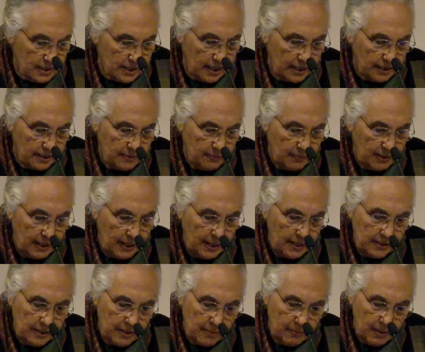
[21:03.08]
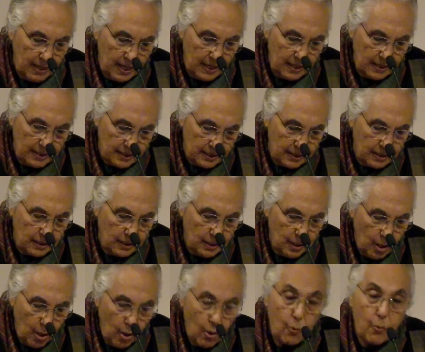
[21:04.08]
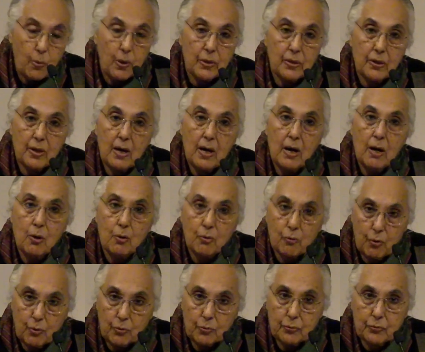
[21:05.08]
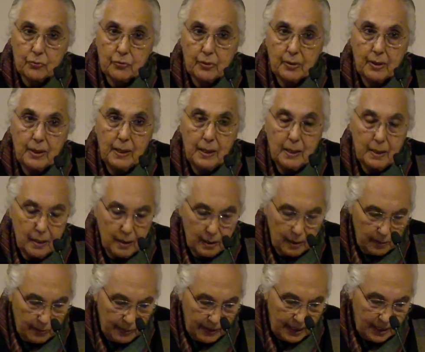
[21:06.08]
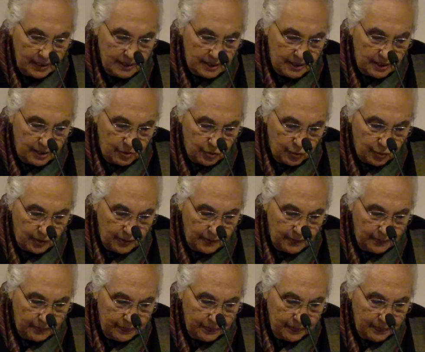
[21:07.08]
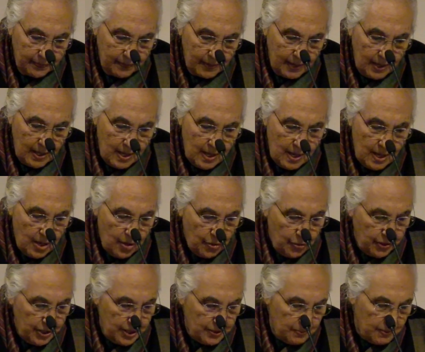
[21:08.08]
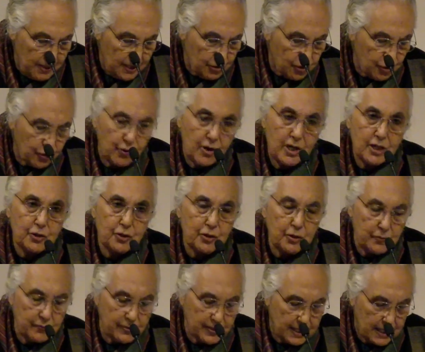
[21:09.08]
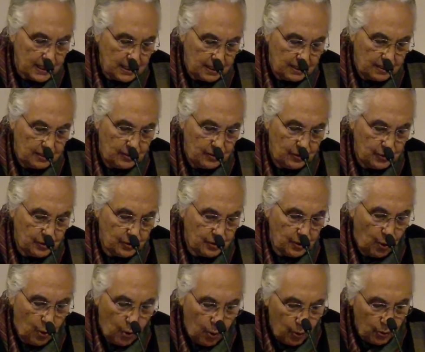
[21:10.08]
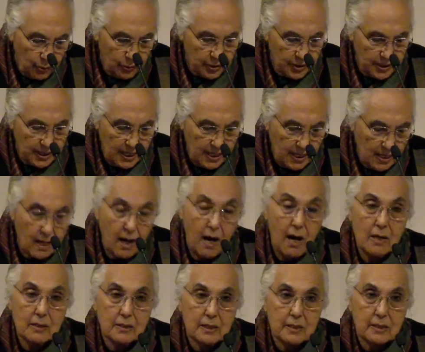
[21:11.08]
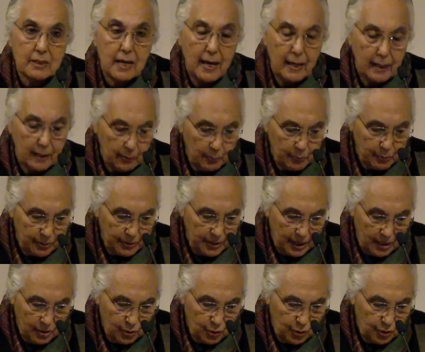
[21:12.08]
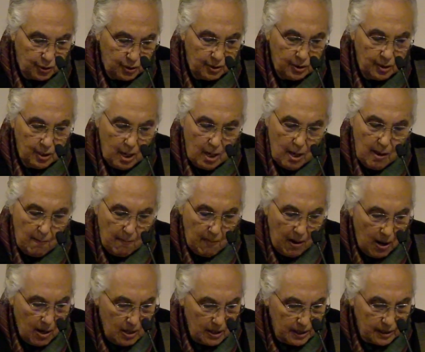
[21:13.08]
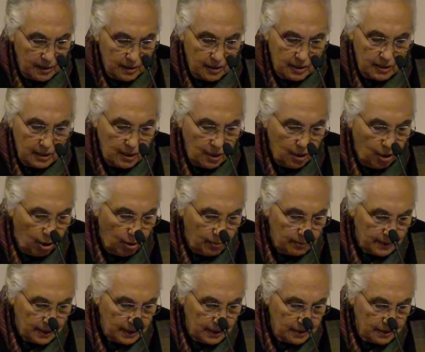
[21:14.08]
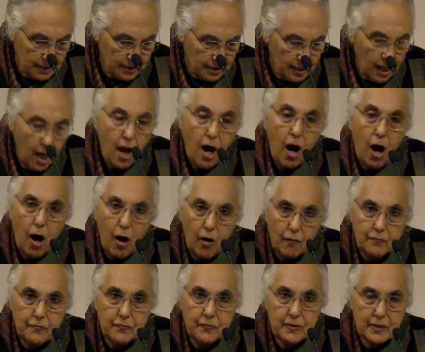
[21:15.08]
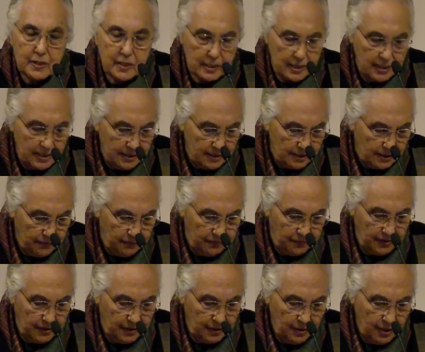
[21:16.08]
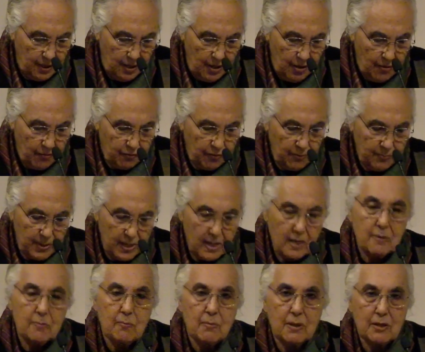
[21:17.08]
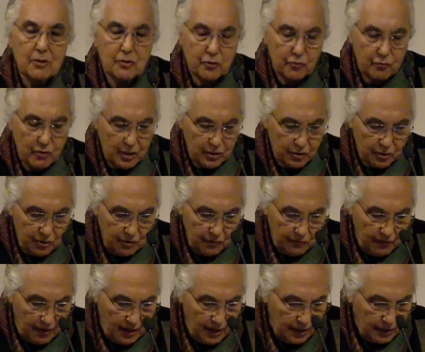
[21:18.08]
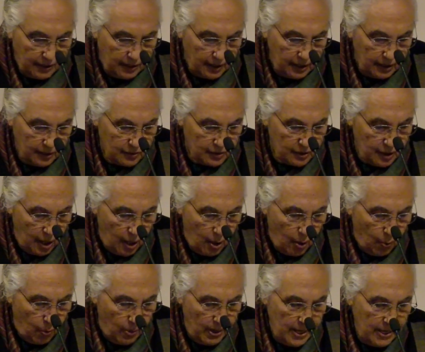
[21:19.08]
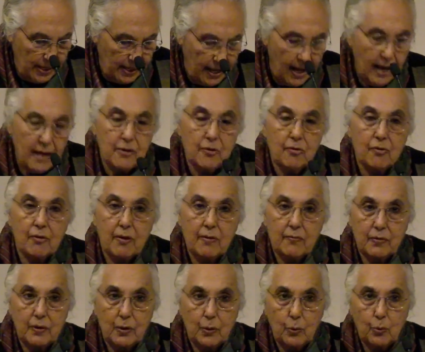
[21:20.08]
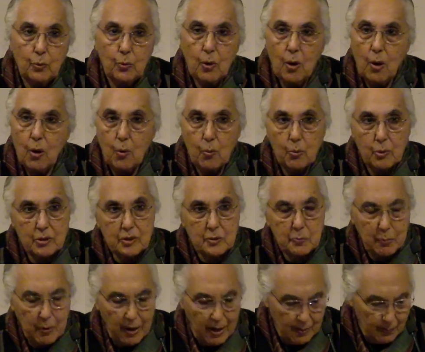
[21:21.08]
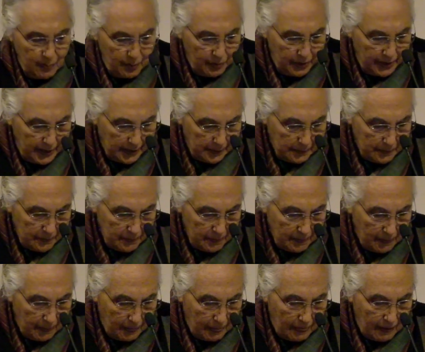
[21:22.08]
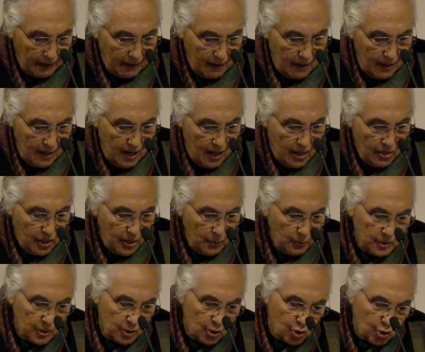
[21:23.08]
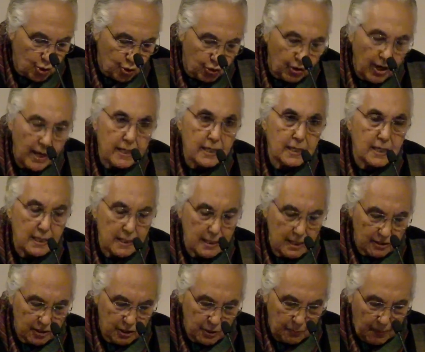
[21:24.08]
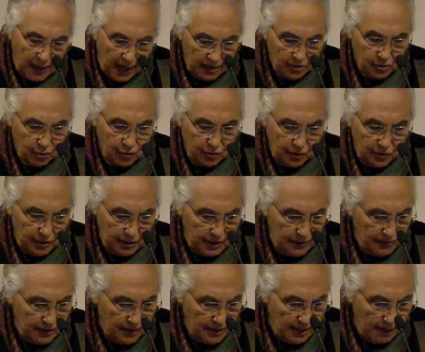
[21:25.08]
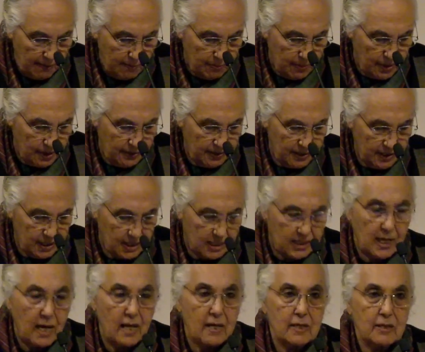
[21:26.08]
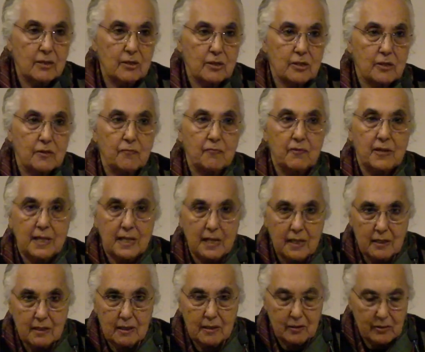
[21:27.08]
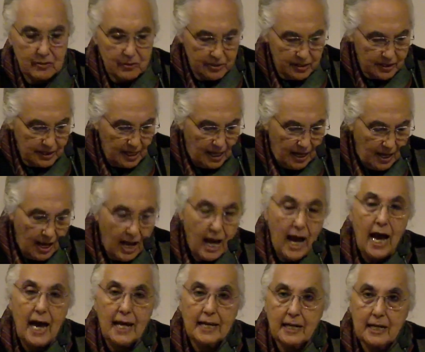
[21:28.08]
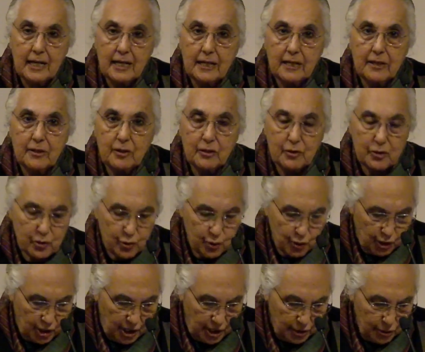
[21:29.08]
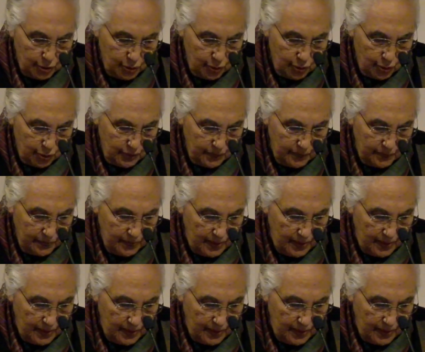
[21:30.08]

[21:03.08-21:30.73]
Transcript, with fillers: second millennium AD with a growth in urbanization. The administration of cities hosting artisanal production, markets, and commerce obviously differed from the administration of areas where land revenue was primary there was a striking expansion in the number and size of guilds handling this change.